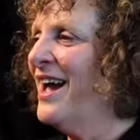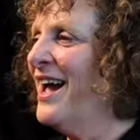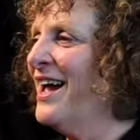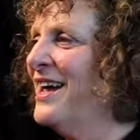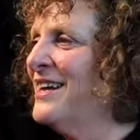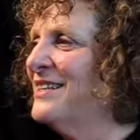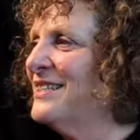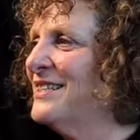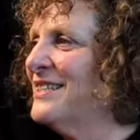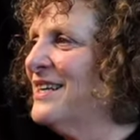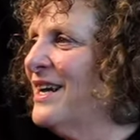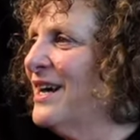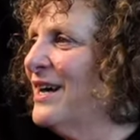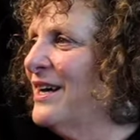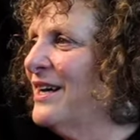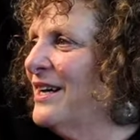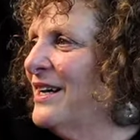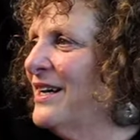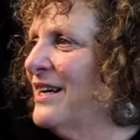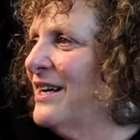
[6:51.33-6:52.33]

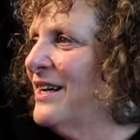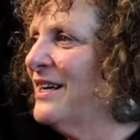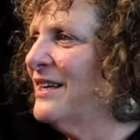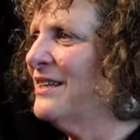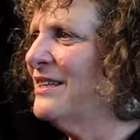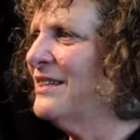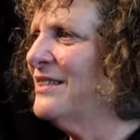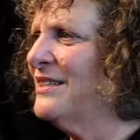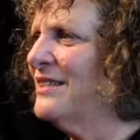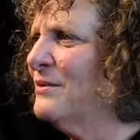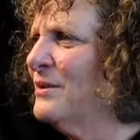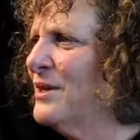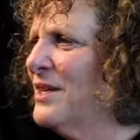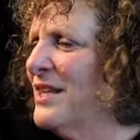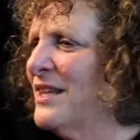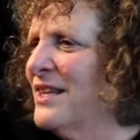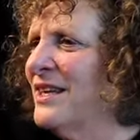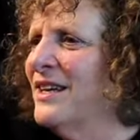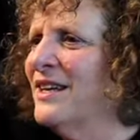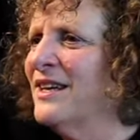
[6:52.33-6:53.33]
And he said, what do
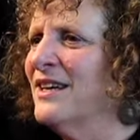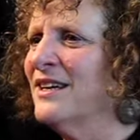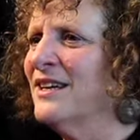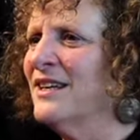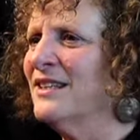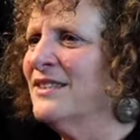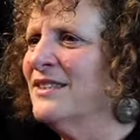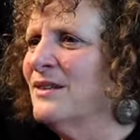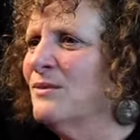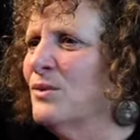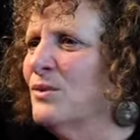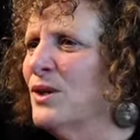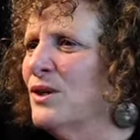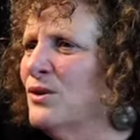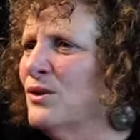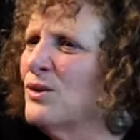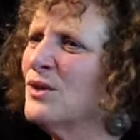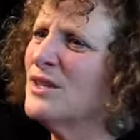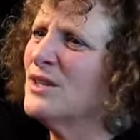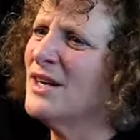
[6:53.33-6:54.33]
you think? And I said, well,
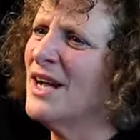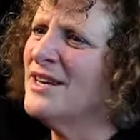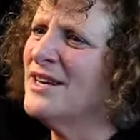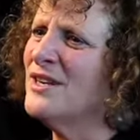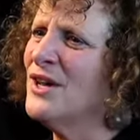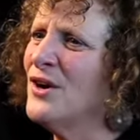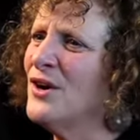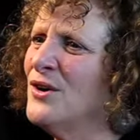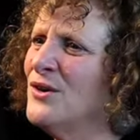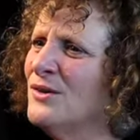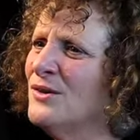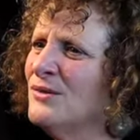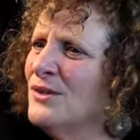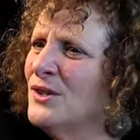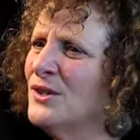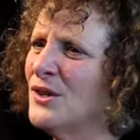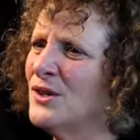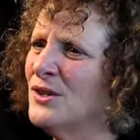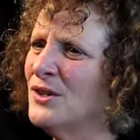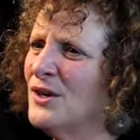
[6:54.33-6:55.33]
look, I know,
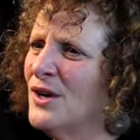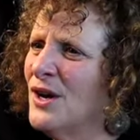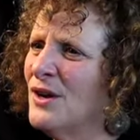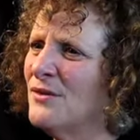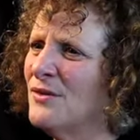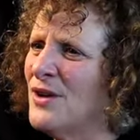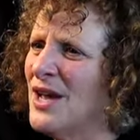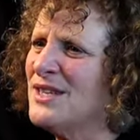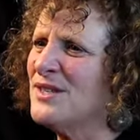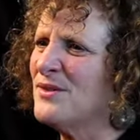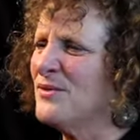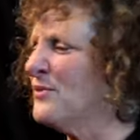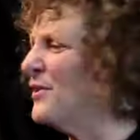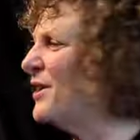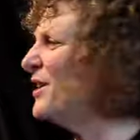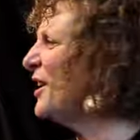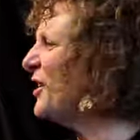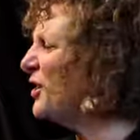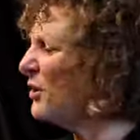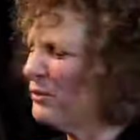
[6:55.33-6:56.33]
you know, as a
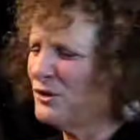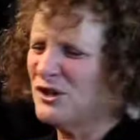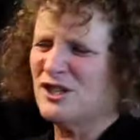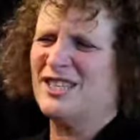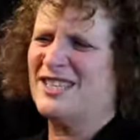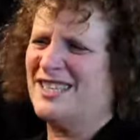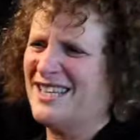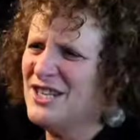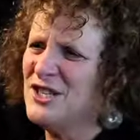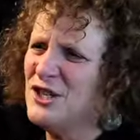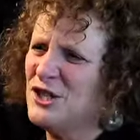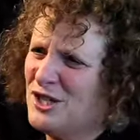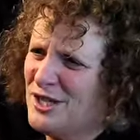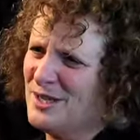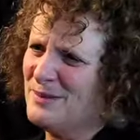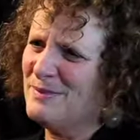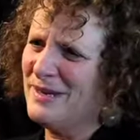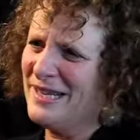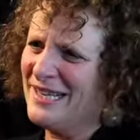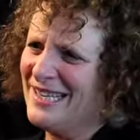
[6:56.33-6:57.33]
friend, I don't want to send you to
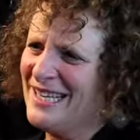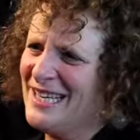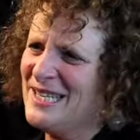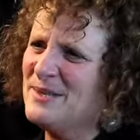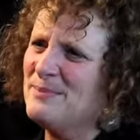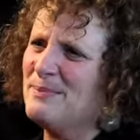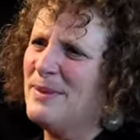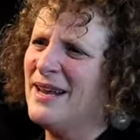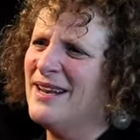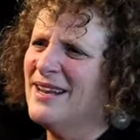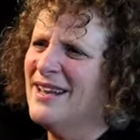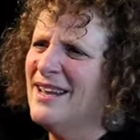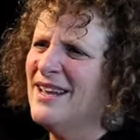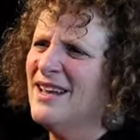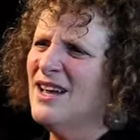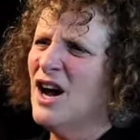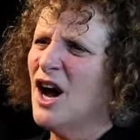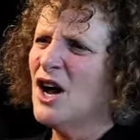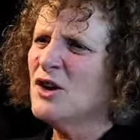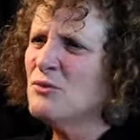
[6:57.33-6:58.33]
the Middle East, but
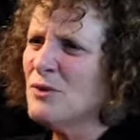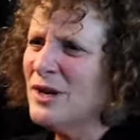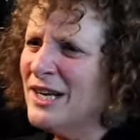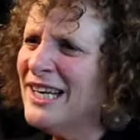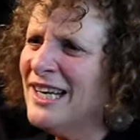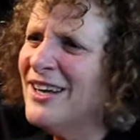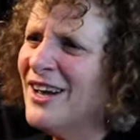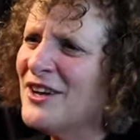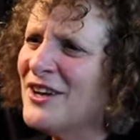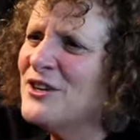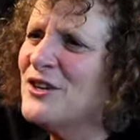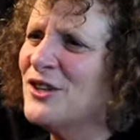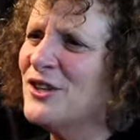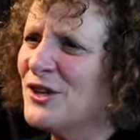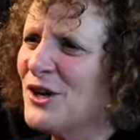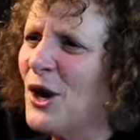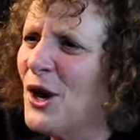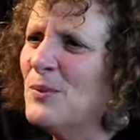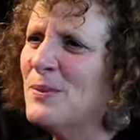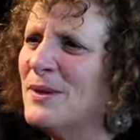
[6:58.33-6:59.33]
I'd really like you to
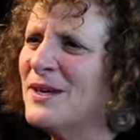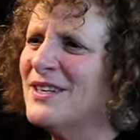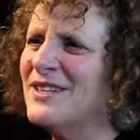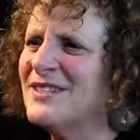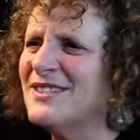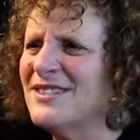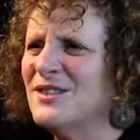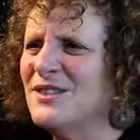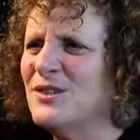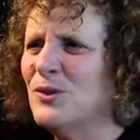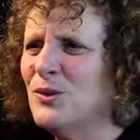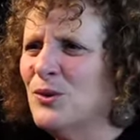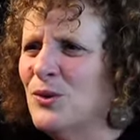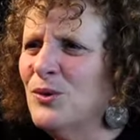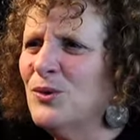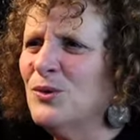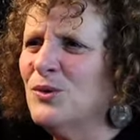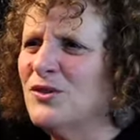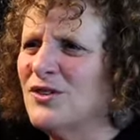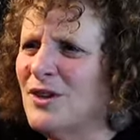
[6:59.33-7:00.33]
go because
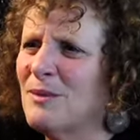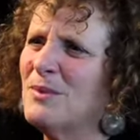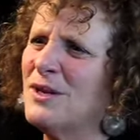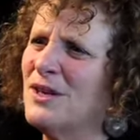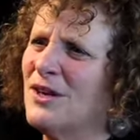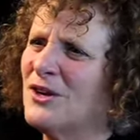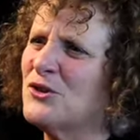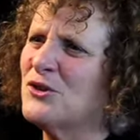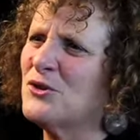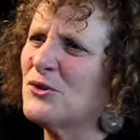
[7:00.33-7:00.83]
you're somebody I